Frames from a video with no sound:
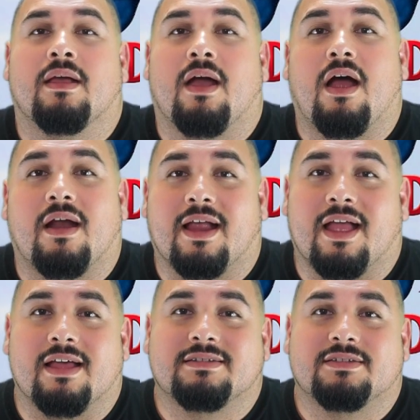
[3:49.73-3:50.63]
Alright
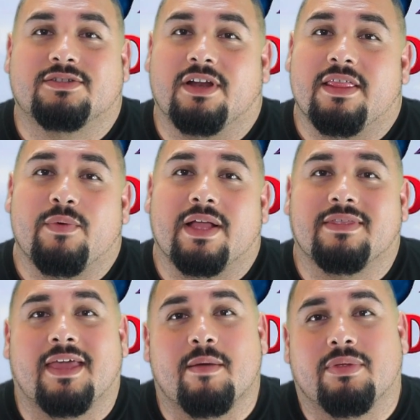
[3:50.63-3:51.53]
guys, so now that we got the
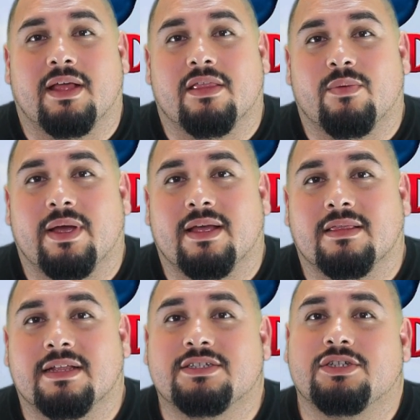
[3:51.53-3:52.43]
gameplay out of the way,
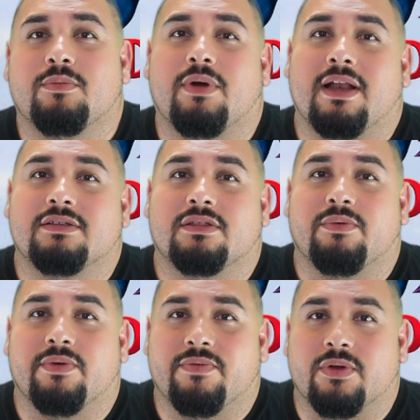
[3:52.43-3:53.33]
let's jump right into the
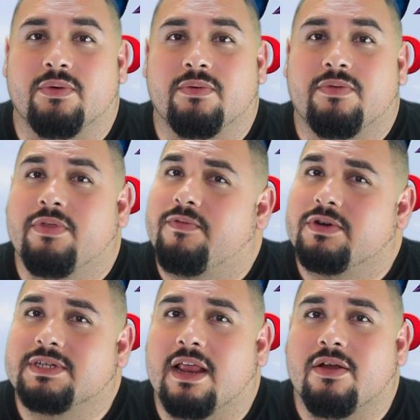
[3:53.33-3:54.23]
review. The
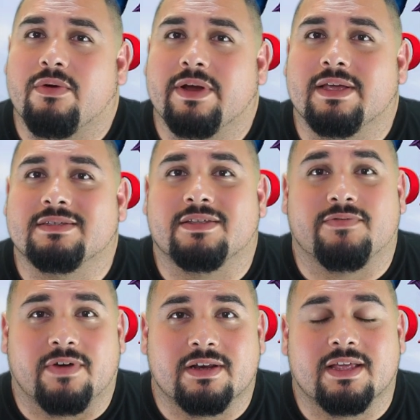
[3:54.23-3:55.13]
first category is the
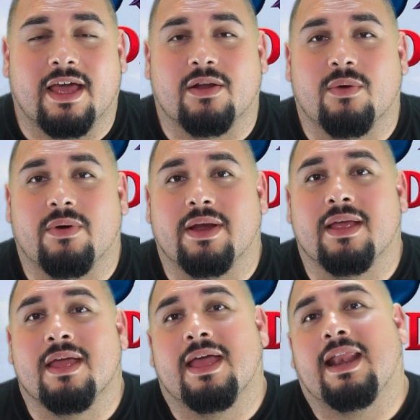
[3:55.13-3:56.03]
fun category,
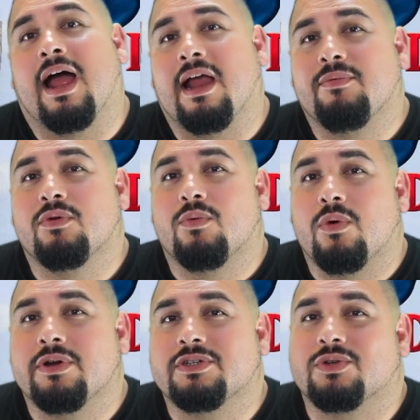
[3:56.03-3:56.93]
and Hyrule
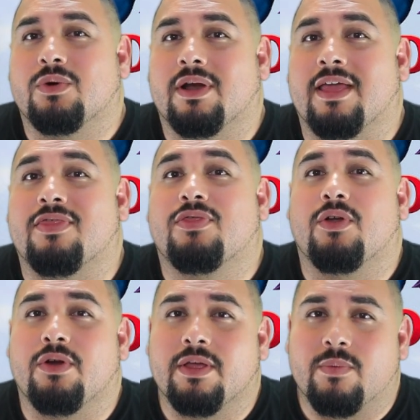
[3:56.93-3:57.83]
Warriors scored a
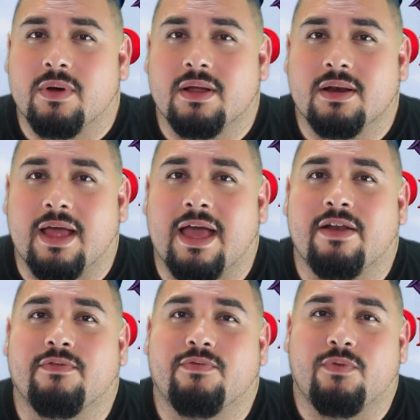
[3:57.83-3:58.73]
31 out
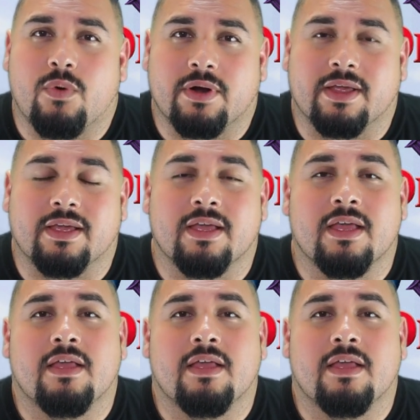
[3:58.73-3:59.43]
of 40.